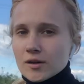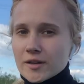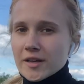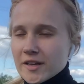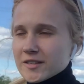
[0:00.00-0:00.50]

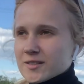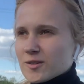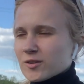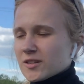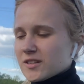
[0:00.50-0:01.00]
Okay, it's
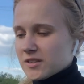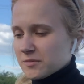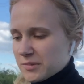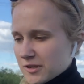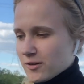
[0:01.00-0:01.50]
got a
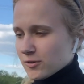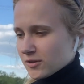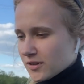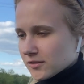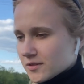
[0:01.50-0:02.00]
little bit
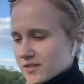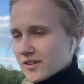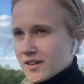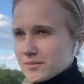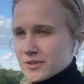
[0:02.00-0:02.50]
cold now, so
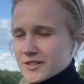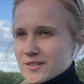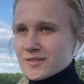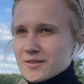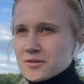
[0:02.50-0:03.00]
I'm
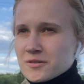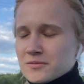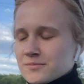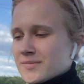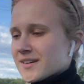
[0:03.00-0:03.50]
returning
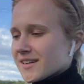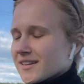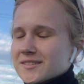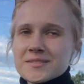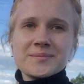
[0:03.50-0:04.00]
home,
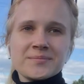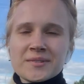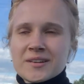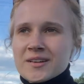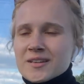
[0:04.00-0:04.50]
but
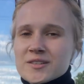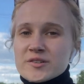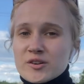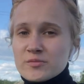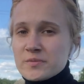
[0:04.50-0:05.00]

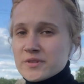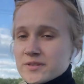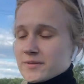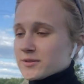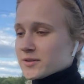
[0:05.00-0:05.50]
so
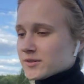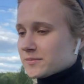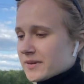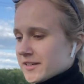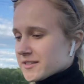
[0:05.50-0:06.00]
peaceful, so
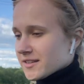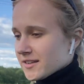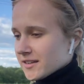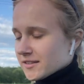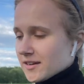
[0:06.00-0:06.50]
amazing,
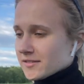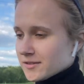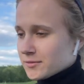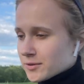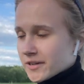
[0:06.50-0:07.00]
and
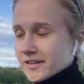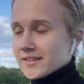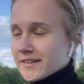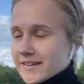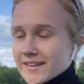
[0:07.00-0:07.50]
after
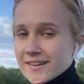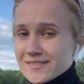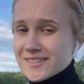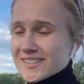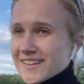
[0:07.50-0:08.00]
working like
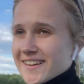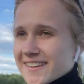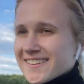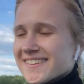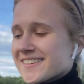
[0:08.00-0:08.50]
every
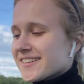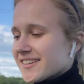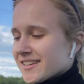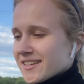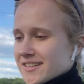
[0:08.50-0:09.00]
day,
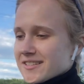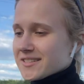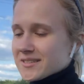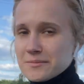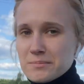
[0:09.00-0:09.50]

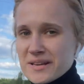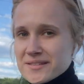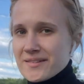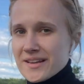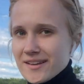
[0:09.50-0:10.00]
it's the
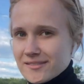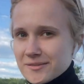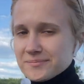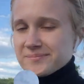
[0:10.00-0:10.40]
best thing ever